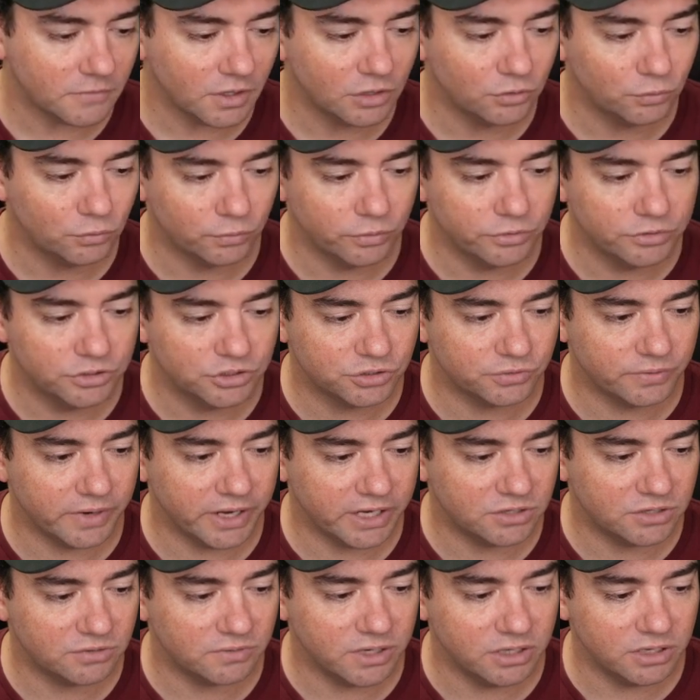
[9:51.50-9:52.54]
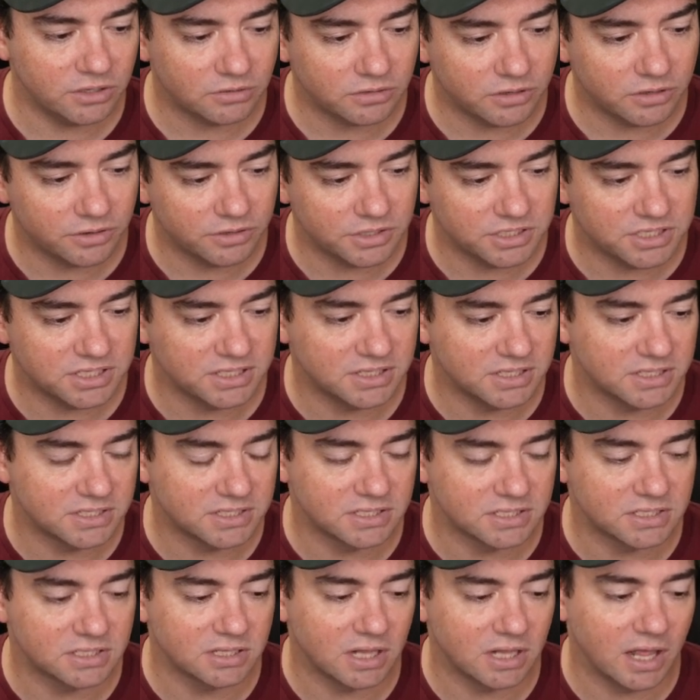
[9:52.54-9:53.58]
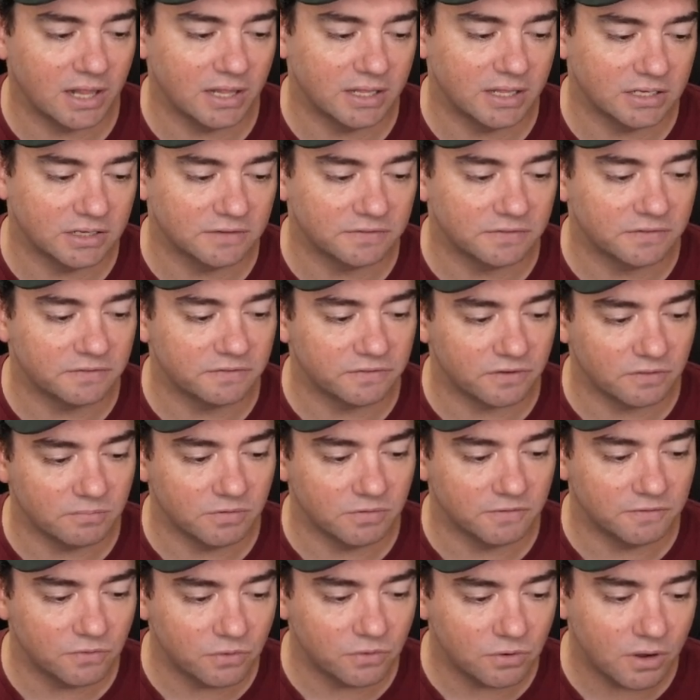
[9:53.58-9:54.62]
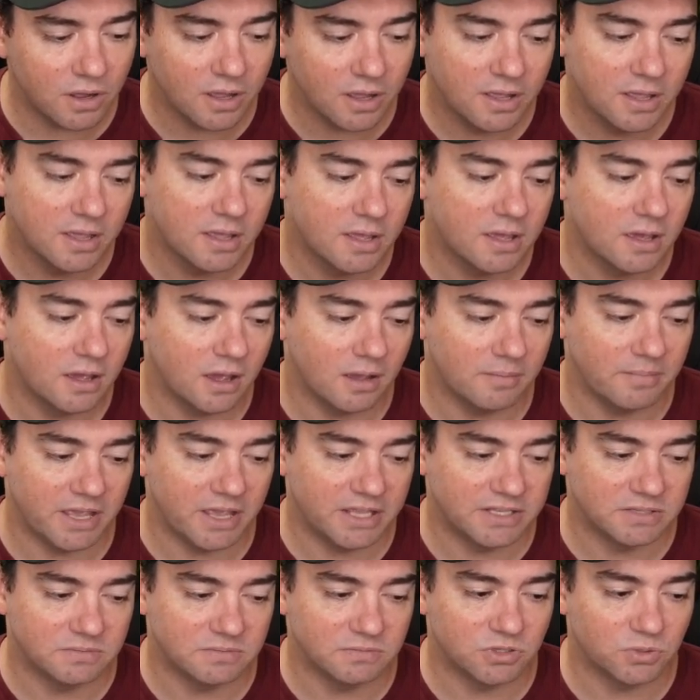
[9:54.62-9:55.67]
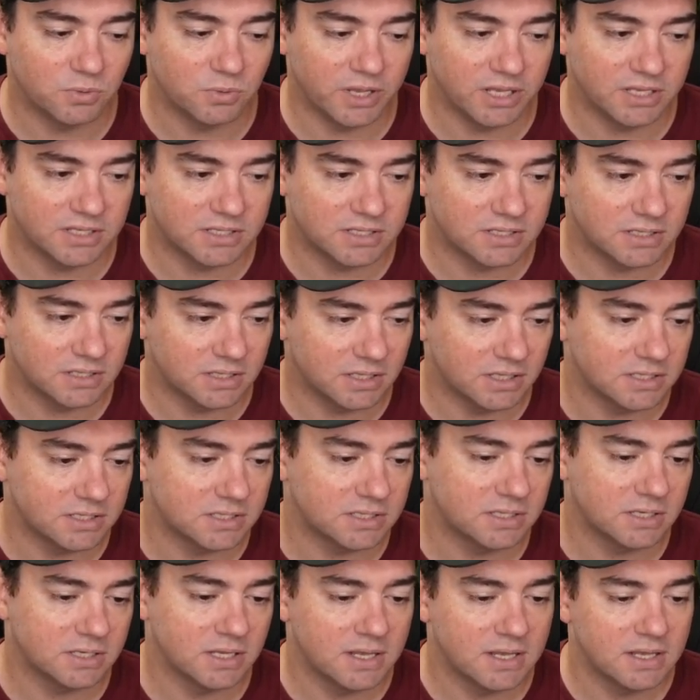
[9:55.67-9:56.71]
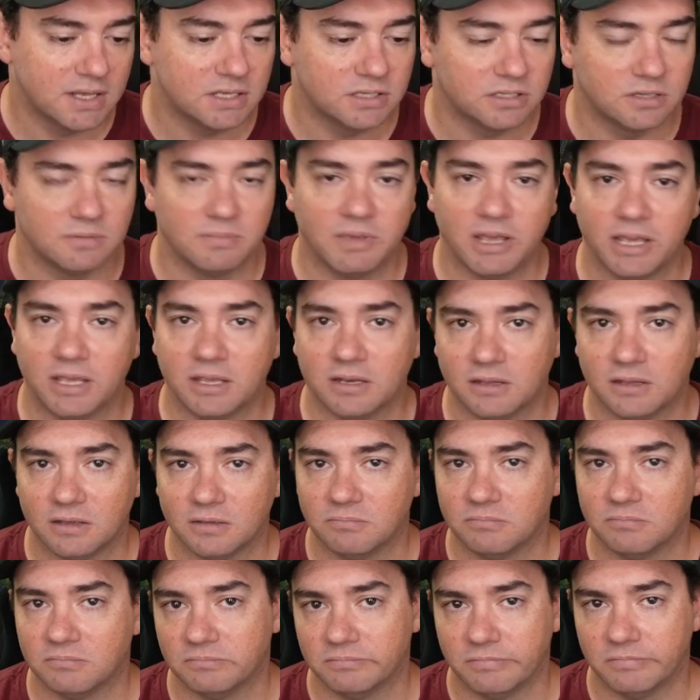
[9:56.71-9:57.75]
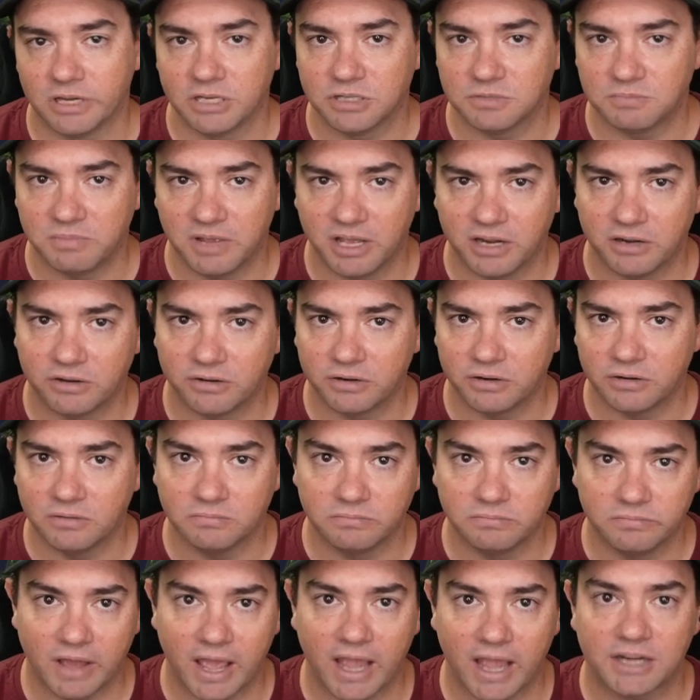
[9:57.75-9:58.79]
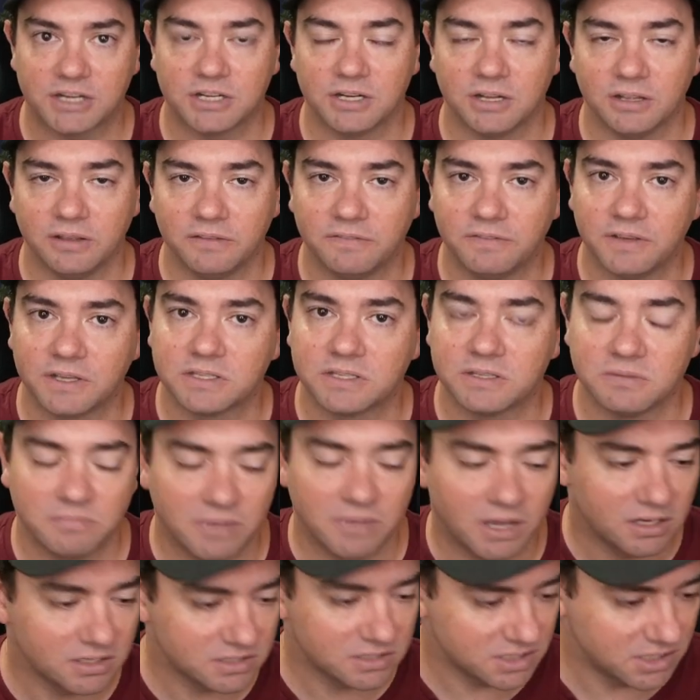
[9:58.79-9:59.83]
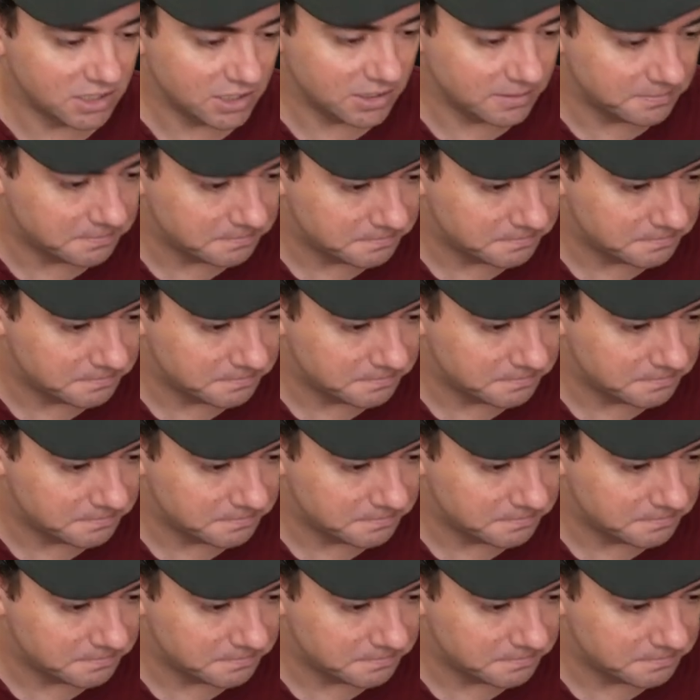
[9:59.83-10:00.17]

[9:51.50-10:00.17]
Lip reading: Root directory, you'll notice that this is slightly different from before. I made some tweaks to this to make it a much better and actually fix some bugs in it.